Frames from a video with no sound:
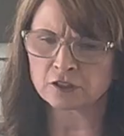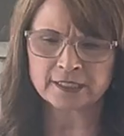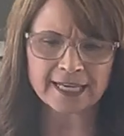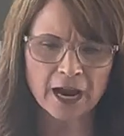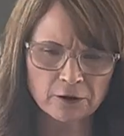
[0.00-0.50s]

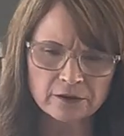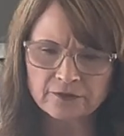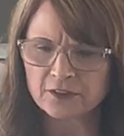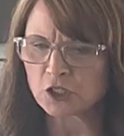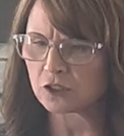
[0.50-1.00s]

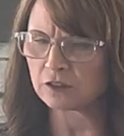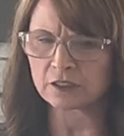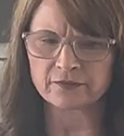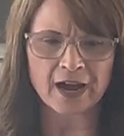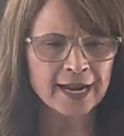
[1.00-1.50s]
sacrificial,
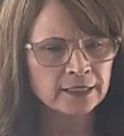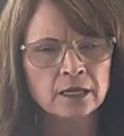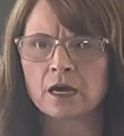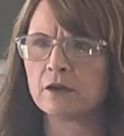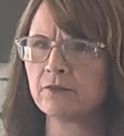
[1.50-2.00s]
divine
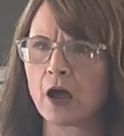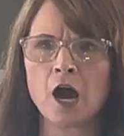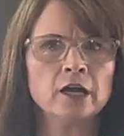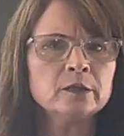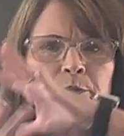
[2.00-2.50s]
love,
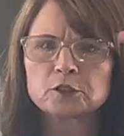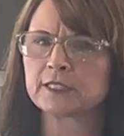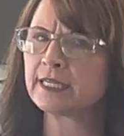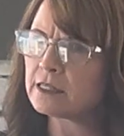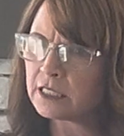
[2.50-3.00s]

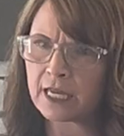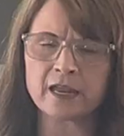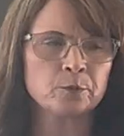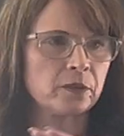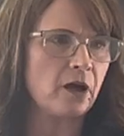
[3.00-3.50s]
100% of the
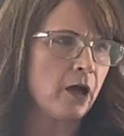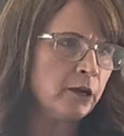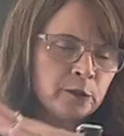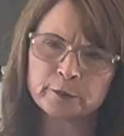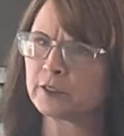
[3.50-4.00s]
time with
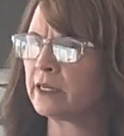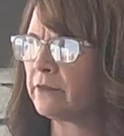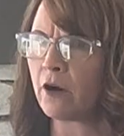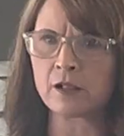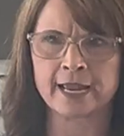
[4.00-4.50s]
100% of
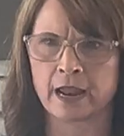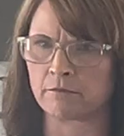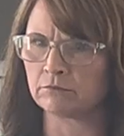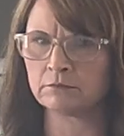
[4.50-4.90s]
all I am.